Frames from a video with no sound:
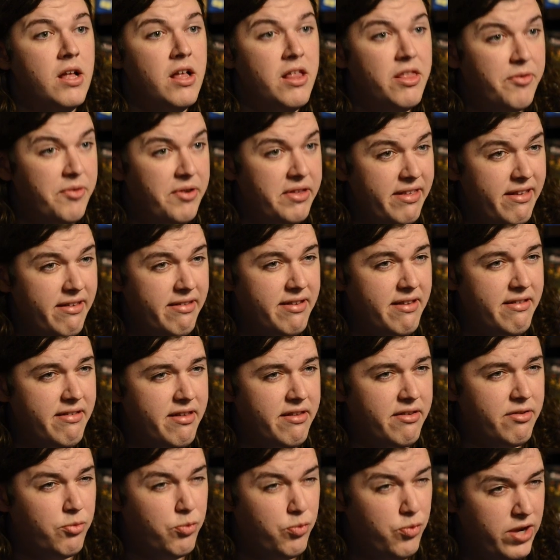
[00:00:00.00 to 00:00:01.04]
The Resistance
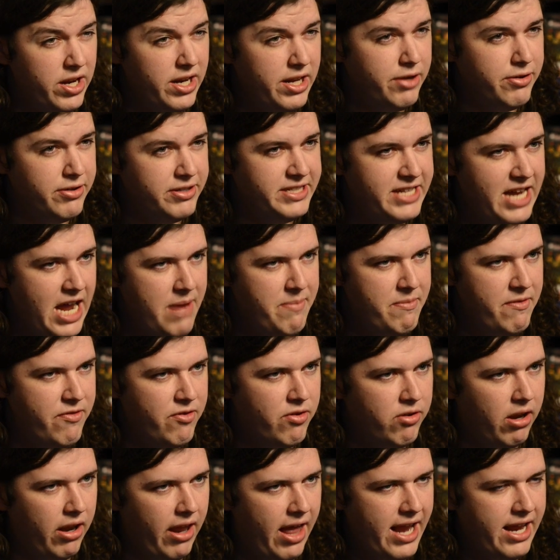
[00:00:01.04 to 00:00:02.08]
is a really good game if
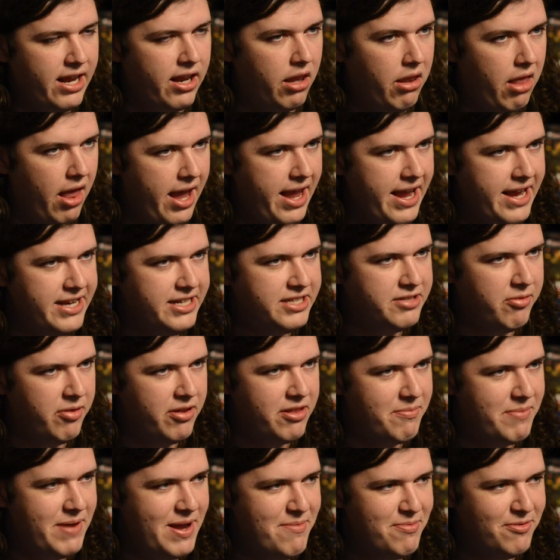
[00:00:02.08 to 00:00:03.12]
you like lying to
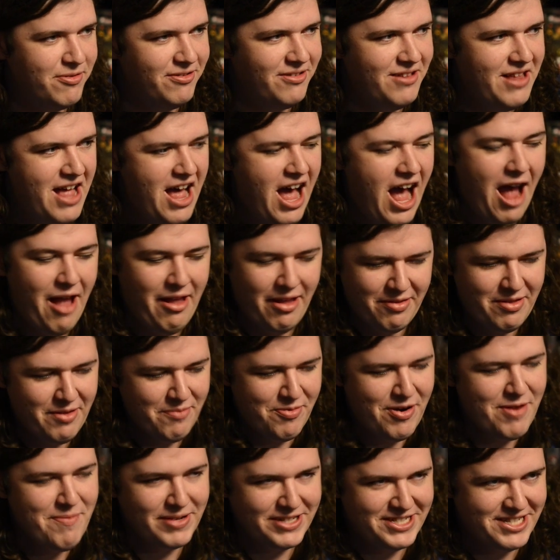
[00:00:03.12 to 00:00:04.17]
other people.
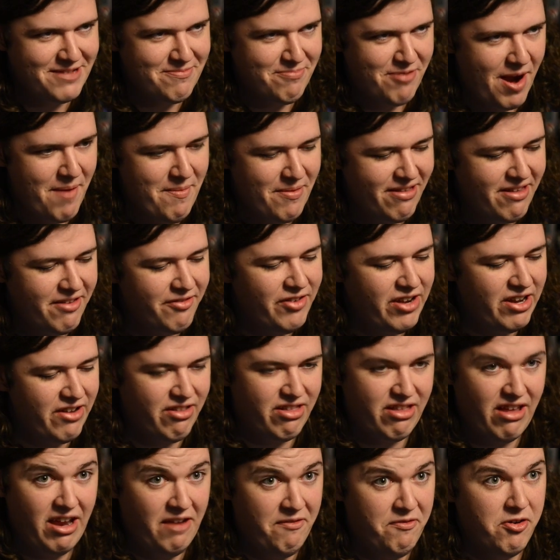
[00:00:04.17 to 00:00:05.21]
Pretty much the premise of it is
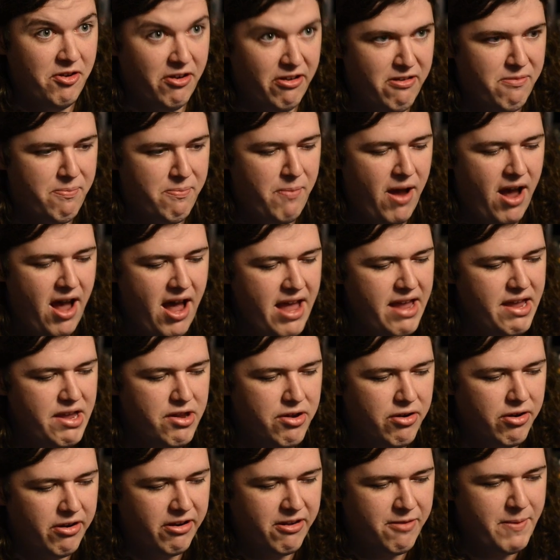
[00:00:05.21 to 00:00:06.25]
that if you're a spy,
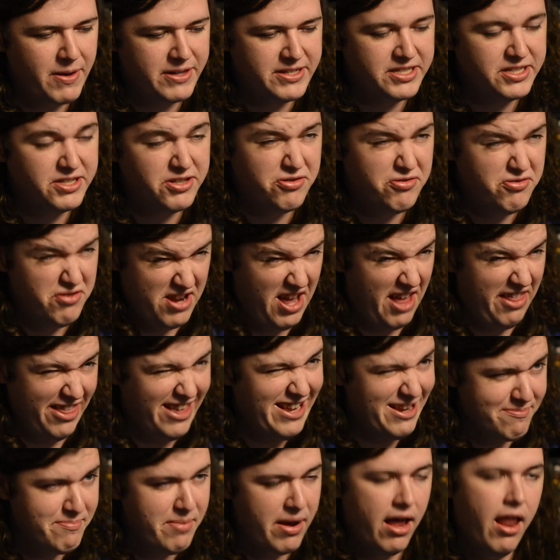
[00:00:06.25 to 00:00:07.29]
you're expected to do
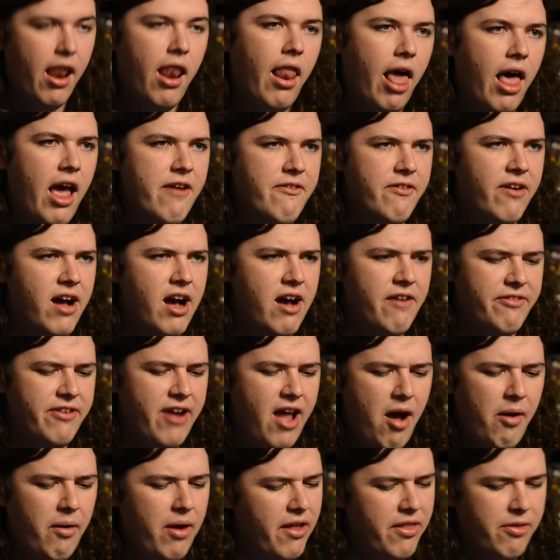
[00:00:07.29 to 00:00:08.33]
nothing but lie for half an
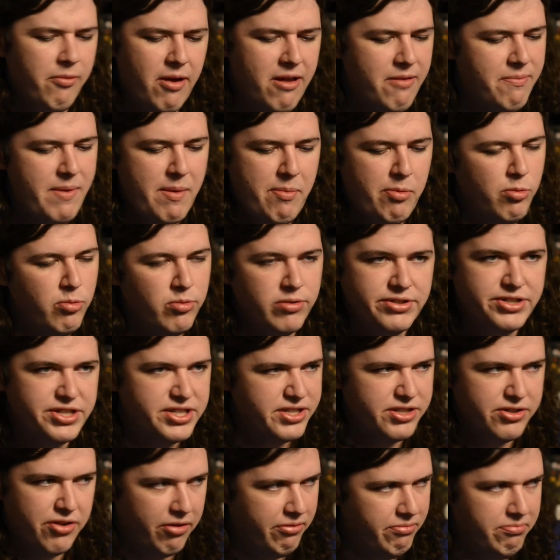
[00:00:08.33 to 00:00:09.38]
hour, otherwise people will just
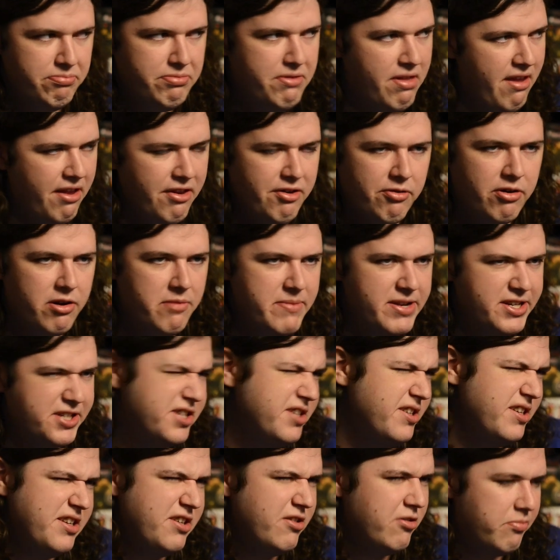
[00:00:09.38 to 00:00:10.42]
not send you on a
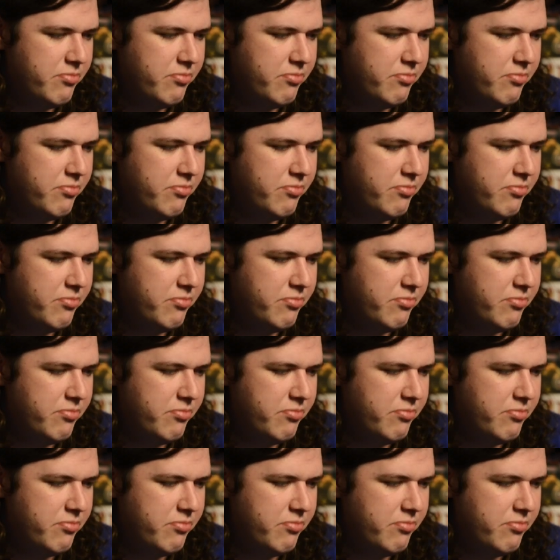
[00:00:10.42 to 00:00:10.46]
mission and you'll